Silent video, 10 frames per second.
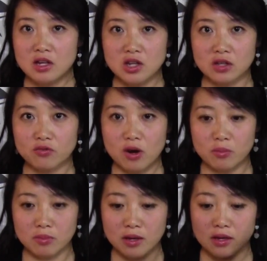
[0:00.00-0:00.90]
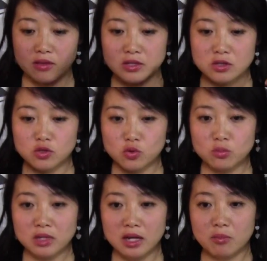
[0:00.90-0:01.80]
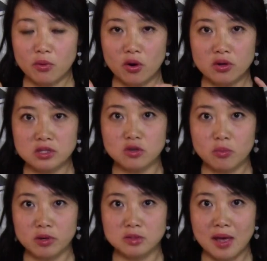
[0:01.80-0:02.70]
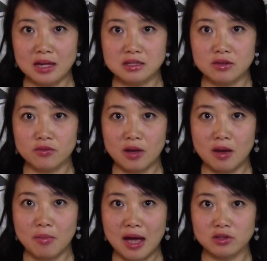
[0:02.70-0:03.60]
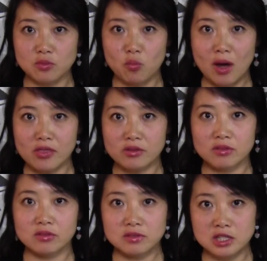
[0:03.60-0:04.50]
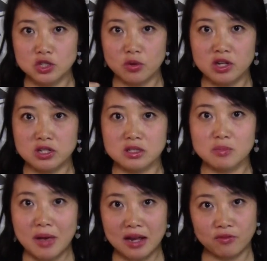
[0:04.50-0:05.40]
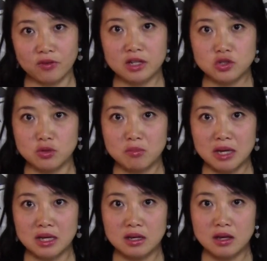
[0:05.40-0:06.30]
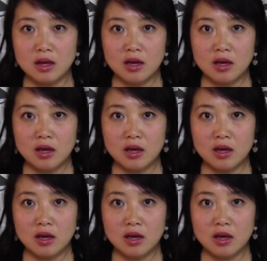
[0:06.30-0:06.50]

not from this zoomed in personal perspective about whether the situation is benefiting to me,